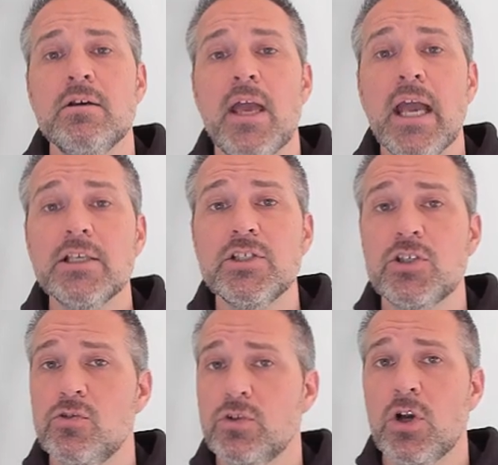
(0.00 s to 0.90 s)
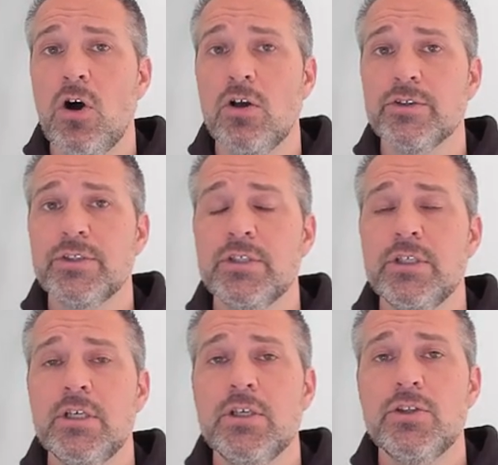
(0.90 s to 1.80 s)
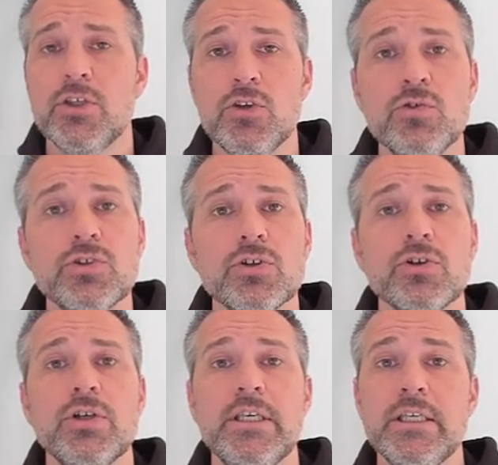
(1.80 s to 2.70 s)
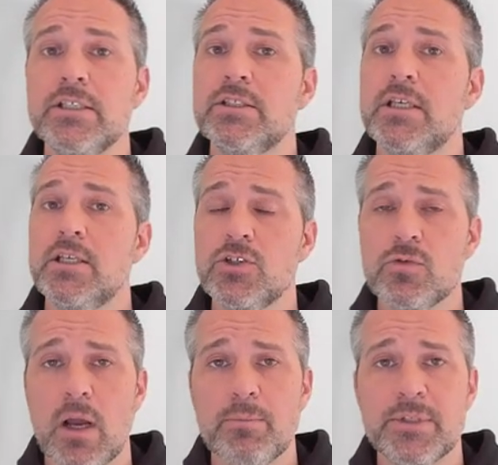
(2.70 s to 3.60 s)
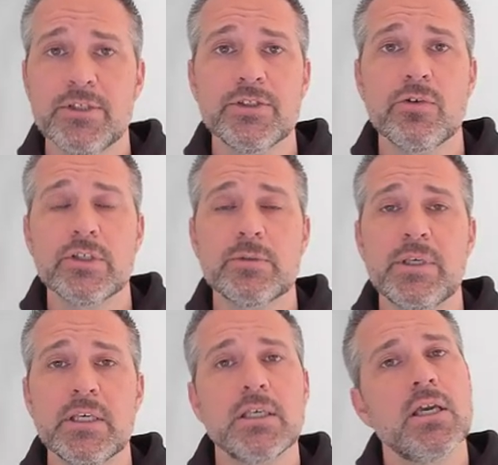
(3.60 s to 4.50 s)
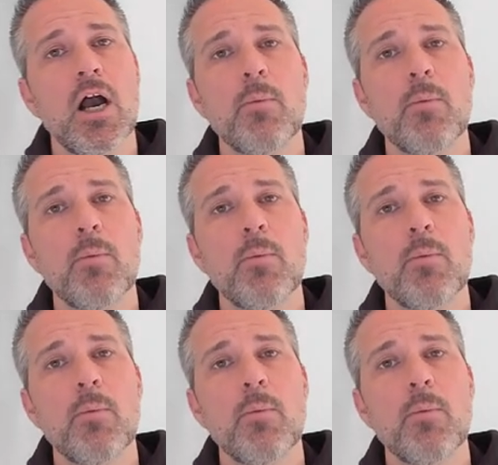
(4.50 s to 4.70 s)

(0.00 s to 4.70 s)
execute calls, the user is interrupted, so to speak.